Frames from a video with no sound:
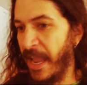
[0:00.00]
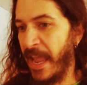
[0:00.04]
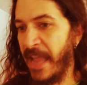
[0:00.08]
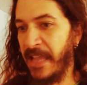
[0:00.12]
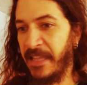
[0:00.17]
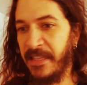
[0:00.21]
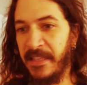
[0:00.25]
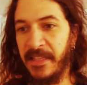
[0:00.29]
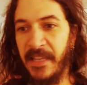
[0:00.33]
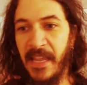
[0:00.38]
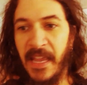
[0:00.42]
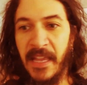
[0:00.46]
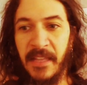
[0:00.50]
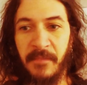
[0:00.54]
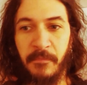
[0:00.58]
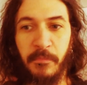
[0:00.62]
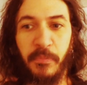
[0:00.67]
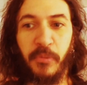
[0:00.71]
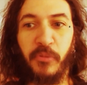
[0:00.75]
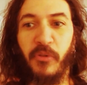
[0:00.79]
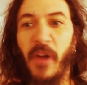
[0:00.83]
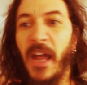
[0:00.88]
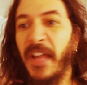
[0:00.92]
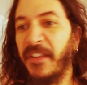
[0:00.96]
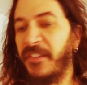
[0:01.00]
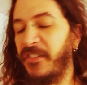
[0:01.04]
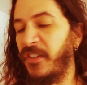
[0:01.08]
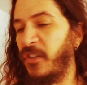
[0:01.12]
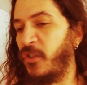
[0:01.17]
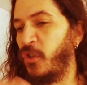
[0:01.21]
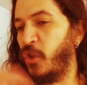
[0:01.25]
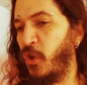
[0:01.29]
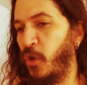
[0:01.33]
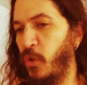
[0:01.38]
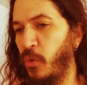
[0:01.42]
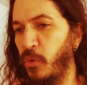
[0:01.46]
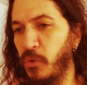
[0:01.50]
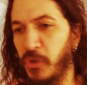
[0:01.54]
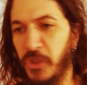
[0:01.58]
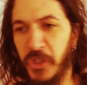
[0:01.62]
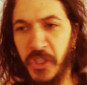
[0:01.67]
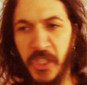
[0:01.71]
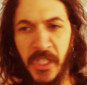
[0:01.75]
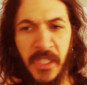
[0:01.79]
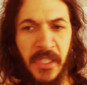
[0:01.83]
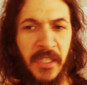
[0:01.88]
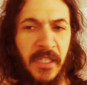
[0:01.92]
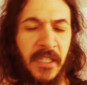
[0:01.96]
and and
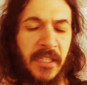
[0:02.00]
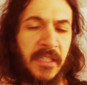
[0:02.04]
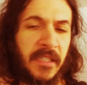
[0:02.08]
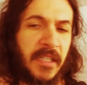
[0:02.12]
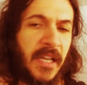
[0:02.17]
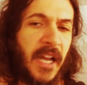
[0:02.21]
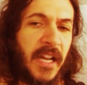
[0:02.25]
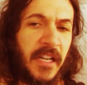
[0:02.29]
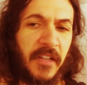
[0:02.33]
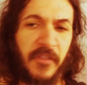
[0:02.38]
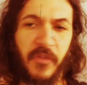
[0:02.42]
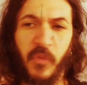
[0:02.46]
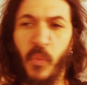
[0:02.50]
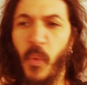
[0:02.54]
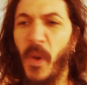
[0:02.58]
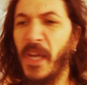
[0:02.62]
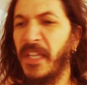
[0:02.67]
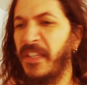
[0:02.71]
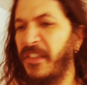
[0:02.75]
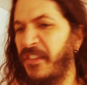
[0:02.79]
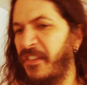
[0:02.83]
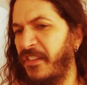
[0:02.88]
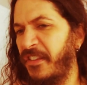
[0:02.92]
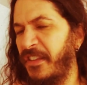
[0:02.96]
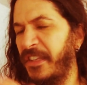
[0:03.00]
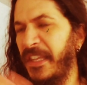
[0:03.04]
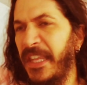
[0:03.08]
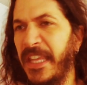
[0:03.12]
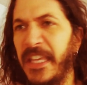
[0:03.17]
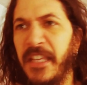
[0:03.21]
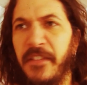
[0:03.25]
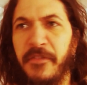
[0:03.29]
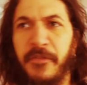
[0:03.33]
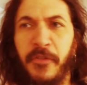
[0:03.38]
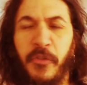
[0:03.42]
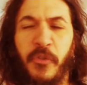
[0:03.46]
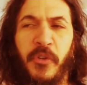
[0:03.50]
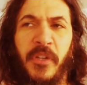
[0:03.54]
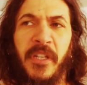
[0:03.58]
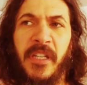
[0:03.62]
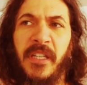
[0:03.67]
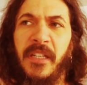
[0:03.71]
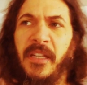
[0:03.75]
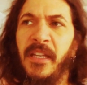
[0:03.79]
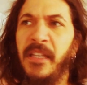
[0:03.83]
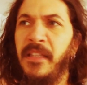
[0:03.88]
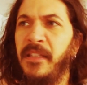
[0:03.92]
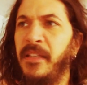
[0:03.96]
prostitution and kind of white
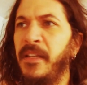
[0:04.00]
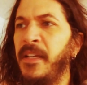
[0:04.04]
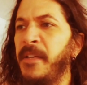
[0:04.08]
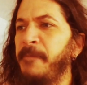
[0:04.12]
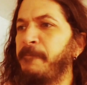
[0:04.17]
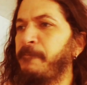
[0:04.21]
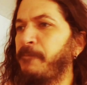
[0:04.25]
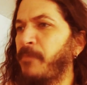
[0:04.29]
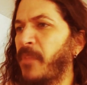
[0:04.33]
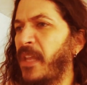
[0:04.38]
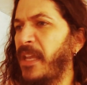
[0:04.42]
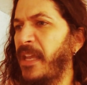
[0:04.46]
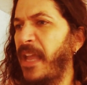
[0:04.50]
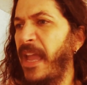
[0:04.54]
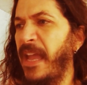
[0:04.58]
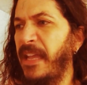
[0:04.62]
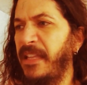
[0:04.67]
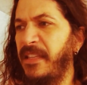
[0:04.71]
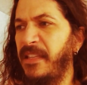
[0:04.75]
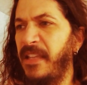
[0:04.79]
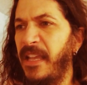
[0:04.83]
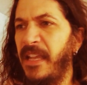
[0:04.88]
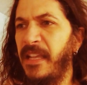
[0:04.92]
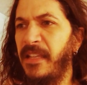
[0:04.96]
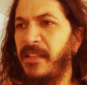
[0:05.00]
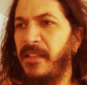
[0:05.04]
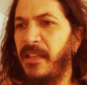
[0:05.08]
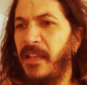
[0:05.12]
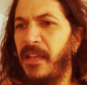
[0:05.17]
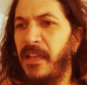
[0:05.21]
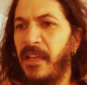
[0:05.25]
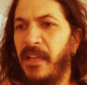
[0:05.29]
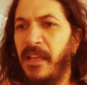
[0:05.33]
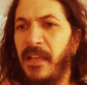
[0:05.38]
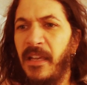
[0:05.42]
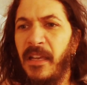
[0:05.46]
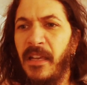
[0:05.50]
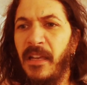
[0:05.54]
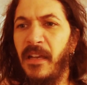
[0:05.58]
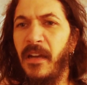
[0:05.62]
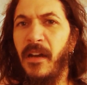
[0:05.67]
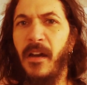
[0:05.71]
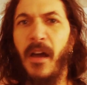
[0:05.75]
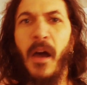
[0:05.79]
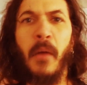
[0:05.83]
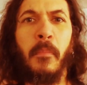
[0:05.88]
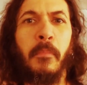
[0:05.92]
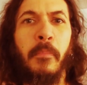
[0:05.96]
slavery and and and uh,
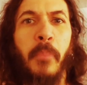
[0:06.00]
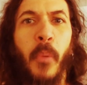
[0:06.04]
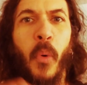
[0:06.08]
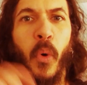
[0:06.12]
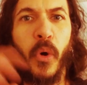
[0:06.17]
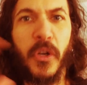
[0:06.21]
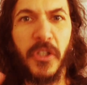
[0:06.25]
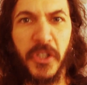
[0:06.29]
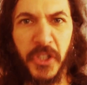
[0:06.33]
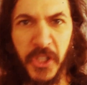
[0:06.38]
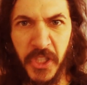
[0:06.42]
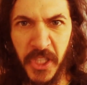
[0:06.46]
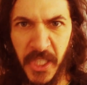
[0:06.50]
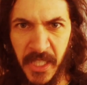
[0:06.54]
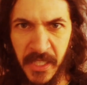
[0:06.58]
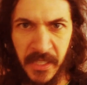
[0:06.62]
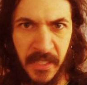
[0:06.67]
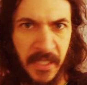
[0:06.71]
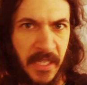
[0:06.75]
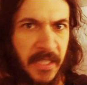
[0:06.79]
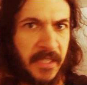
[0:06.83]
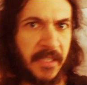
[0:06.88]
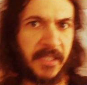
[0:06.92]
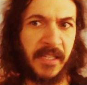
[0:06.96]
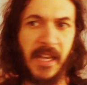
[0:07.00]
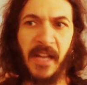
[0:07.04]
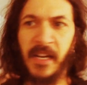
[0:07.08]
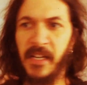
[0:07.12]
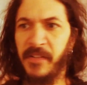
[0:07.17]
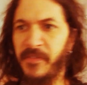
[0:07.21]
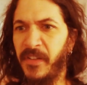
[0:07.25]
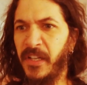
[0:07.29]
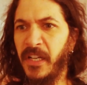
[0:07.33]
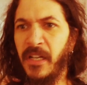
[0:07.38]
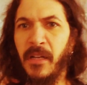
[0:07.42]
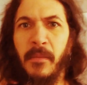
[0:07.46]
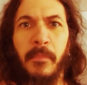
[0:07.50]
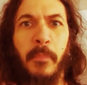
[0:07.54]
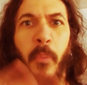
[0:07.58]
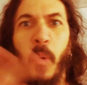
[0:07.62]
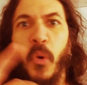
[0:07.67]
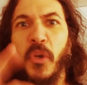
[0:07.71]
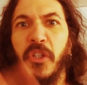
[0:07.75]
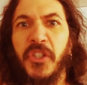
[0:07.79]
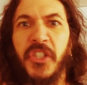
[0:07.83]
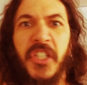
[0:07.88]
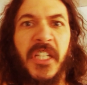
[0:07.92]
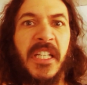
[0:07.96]
abortion and kind of like an
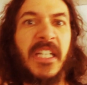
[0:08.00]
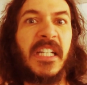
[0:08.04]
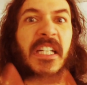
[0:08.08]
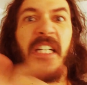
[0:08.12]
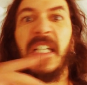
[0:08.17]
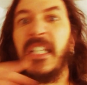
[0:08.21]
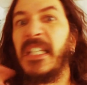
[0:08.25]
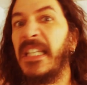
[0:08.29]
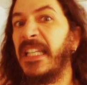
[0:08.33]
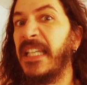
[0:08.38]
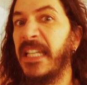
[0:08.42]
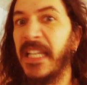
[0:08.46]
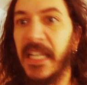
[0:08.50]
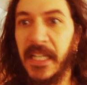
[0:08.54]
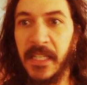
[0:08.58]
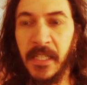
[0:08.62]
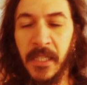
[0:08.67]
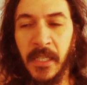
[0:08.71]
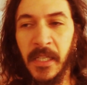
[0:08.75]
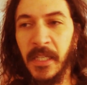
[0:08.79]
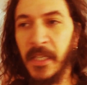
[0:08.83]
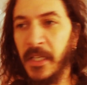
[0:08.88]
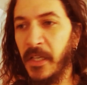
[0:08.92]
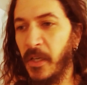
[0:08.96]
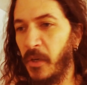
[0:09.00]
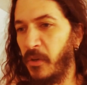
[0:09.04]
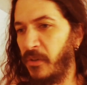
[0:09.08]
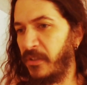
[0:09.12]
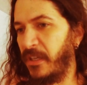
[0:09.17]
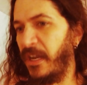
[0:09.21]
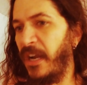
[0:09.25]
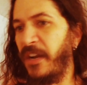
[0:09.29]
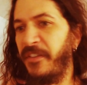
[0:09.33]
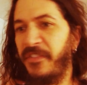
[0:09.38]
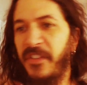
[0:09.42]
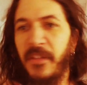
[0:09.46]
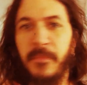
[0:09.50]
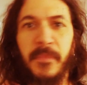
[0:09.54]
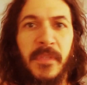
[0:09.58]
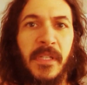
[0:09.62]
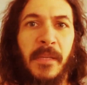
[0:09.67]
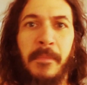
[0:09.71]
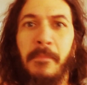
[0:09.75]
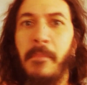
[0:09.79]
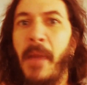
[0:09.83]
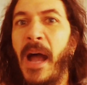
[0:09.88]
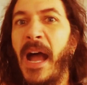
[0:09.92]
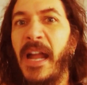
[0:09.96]
abortion clinic or kind of some
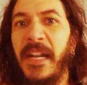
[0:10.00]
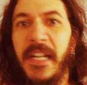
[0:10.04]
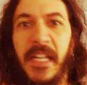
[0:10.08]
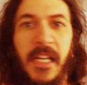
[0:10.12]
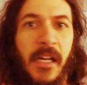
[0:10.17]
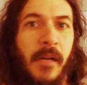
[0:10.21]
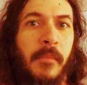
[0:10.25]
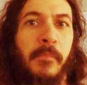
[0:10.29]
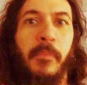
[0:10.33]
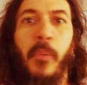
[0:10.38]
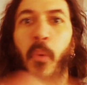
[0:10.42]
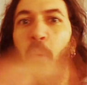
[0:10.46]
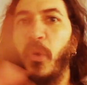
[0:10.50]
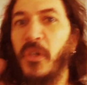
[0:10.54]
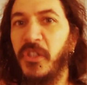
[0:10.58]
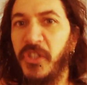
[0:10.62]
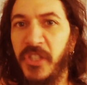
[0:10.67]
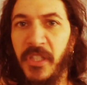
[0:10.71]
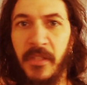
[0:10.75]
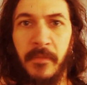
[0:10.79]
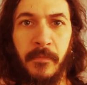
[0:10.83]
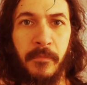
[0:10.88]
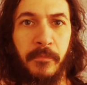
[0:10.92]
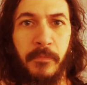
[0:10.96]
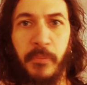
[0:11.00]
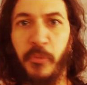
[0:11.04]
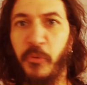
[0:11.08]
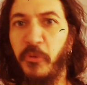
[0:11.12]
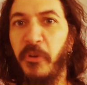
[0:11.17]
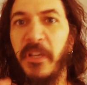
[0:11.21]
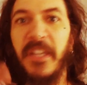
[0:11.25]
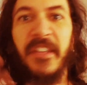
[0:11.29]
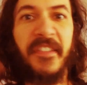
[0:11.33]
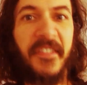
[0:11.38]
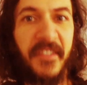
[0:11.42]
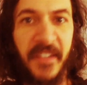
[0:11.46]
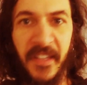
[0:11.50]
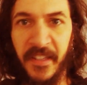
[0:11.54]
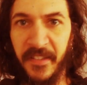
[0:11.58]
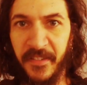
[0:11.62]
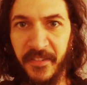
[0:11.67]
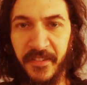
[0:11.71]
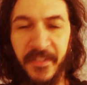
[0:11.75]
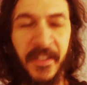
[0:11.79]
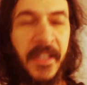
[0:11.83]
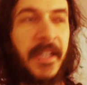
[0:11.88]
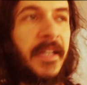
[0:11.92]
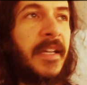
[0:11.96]
demonic abortion
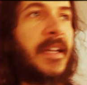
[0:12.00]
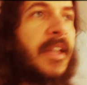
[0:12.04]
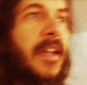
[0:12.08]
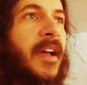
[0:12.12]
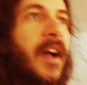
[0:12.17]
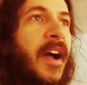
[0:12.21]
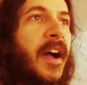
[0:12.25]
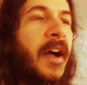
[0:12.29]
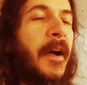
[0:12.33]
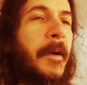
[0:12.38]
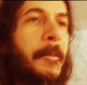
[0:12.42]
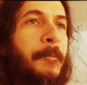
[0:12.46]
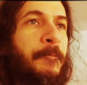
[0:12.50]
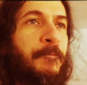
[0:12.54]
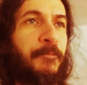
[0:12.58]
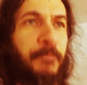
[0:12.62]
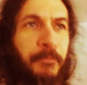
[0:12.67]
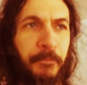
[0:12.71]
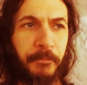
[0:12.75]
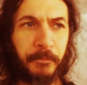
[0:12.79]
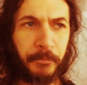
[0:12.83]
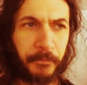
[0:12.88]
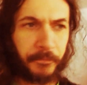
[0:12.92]
priestess um,